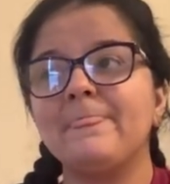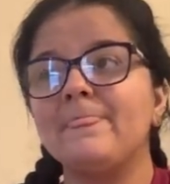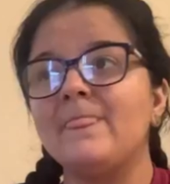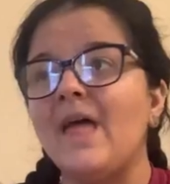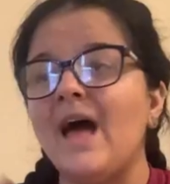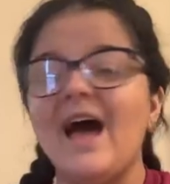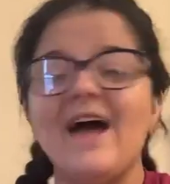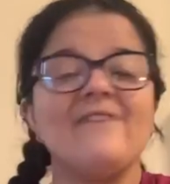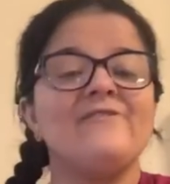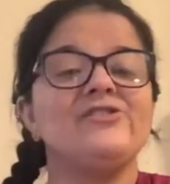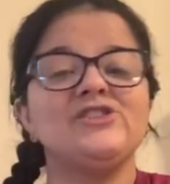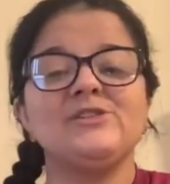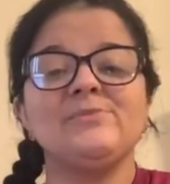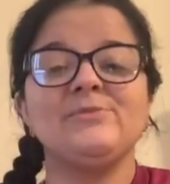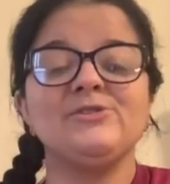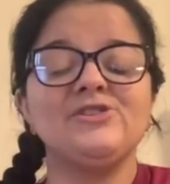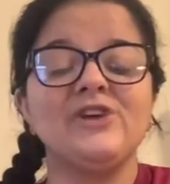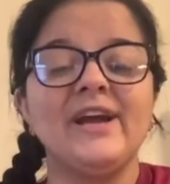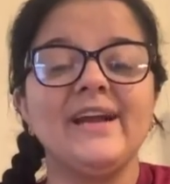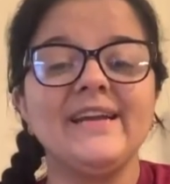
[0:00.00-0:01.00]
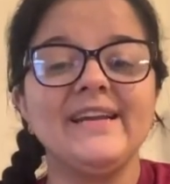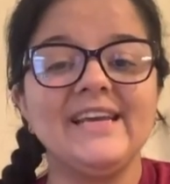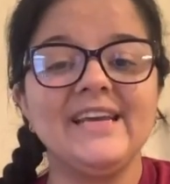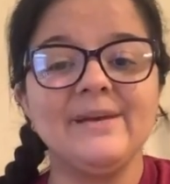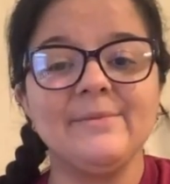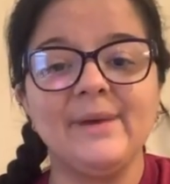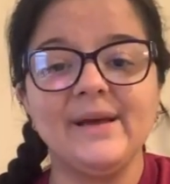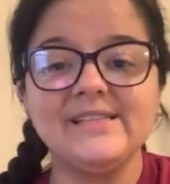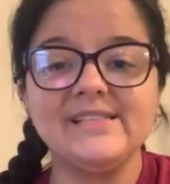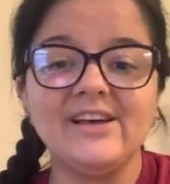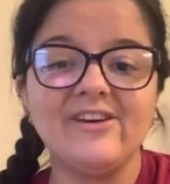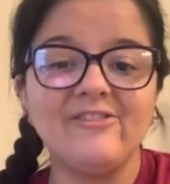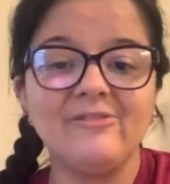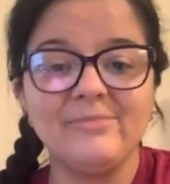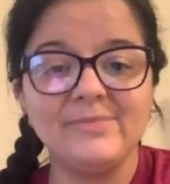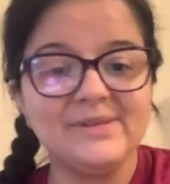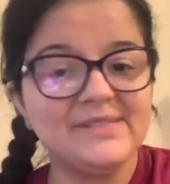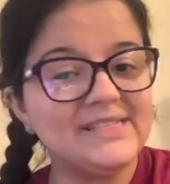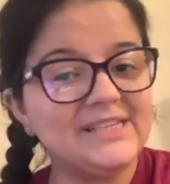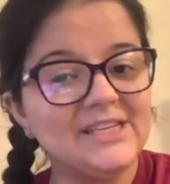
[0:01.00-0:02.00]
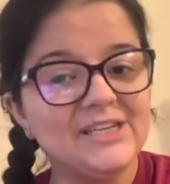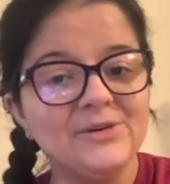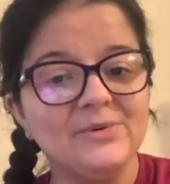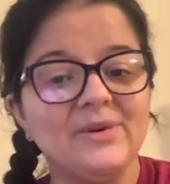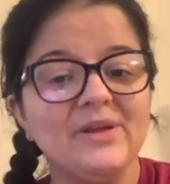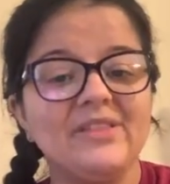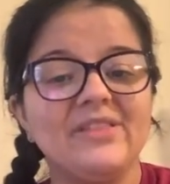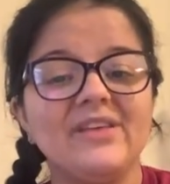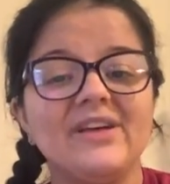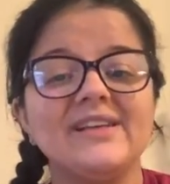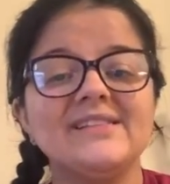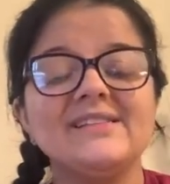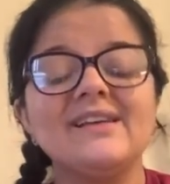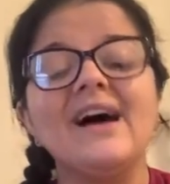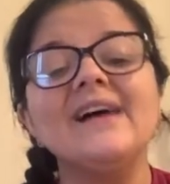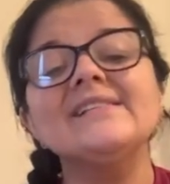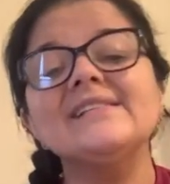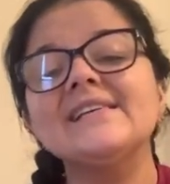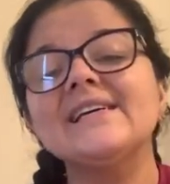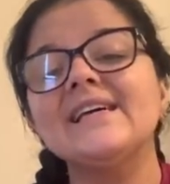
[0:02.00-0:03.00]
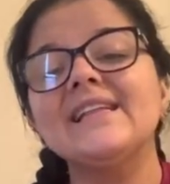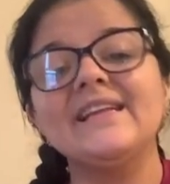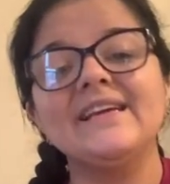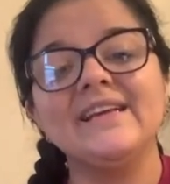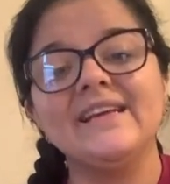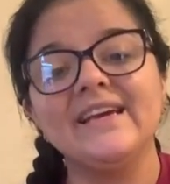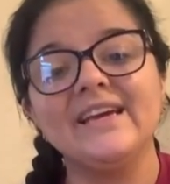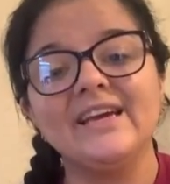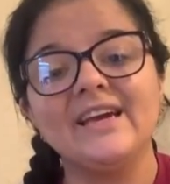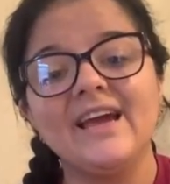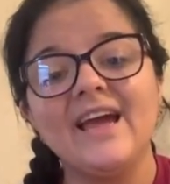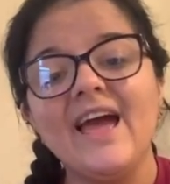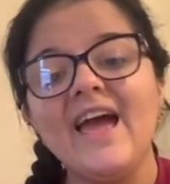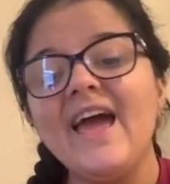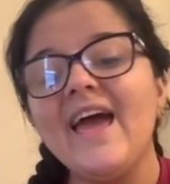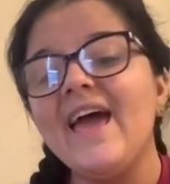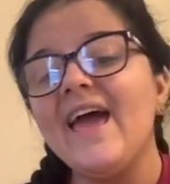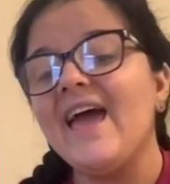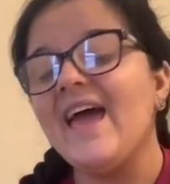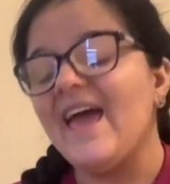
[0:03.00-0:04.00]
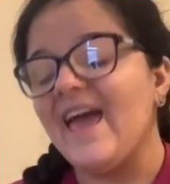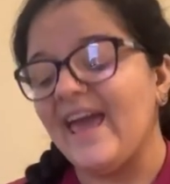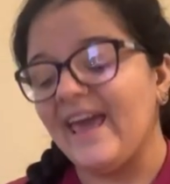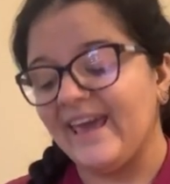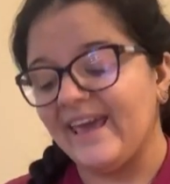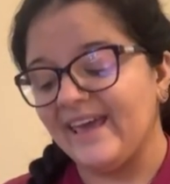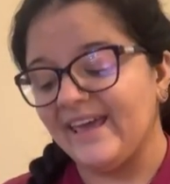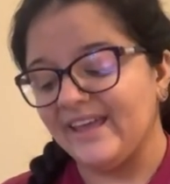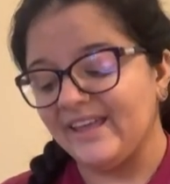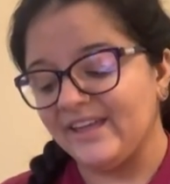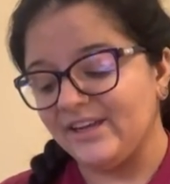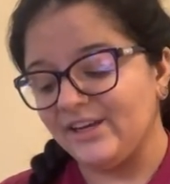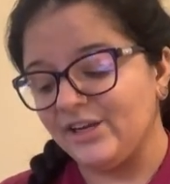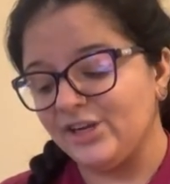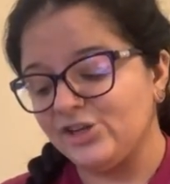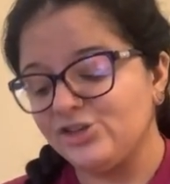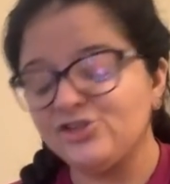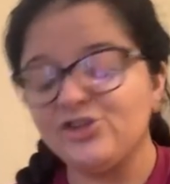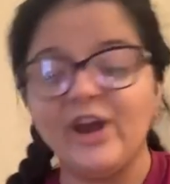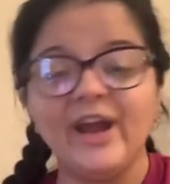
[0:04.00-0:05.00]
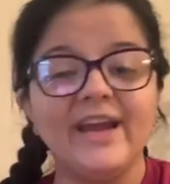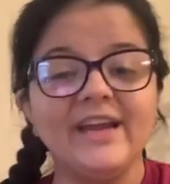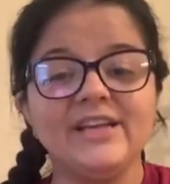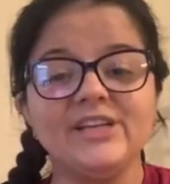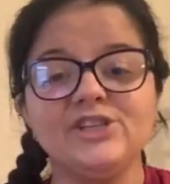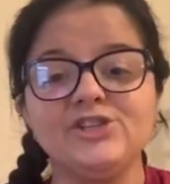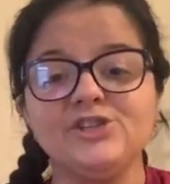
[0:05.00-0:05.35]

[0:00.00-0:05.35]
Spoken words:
I've just been trying to keep myself busy with tons of cleaning and trying to